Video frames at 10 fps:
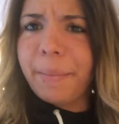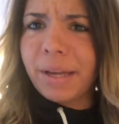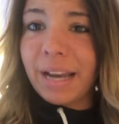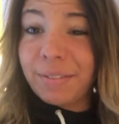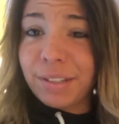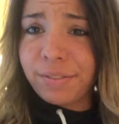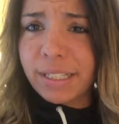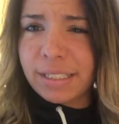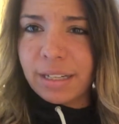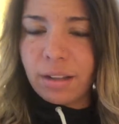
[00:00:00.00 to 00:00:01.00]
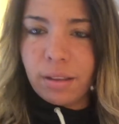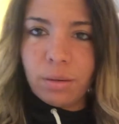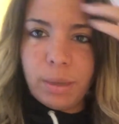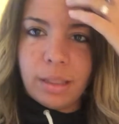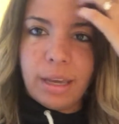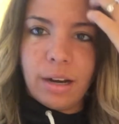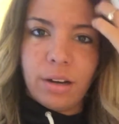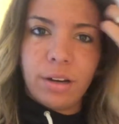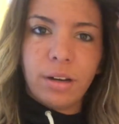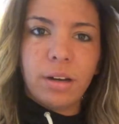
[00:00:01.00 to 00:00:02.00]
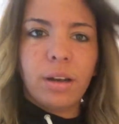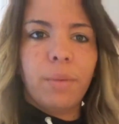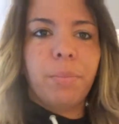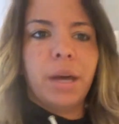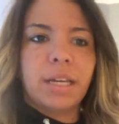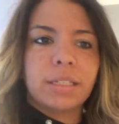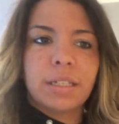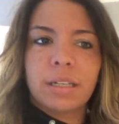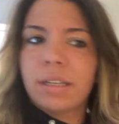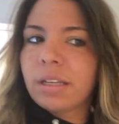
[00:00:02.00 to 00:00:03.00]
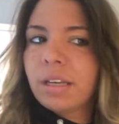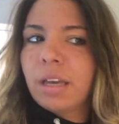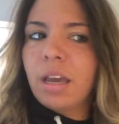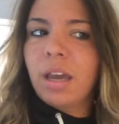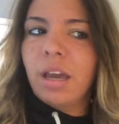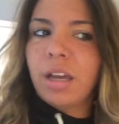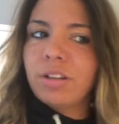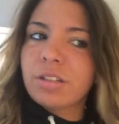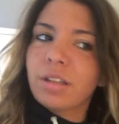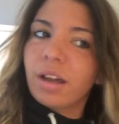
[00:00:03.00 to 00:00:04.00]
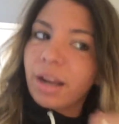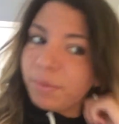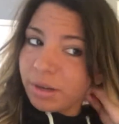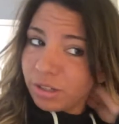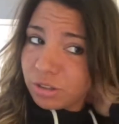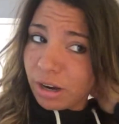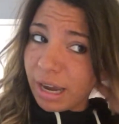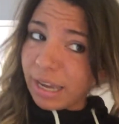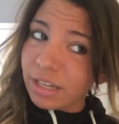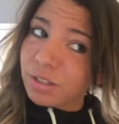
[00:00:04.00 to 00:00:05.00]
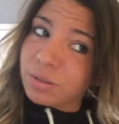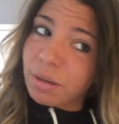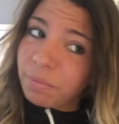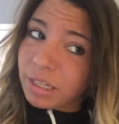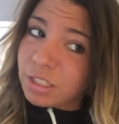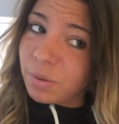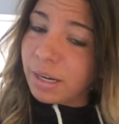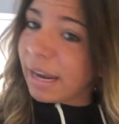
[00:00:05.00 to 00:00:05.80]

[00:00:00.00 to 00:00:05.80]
gonna have to fix it a little bit later, but I just thought I would try and do something to it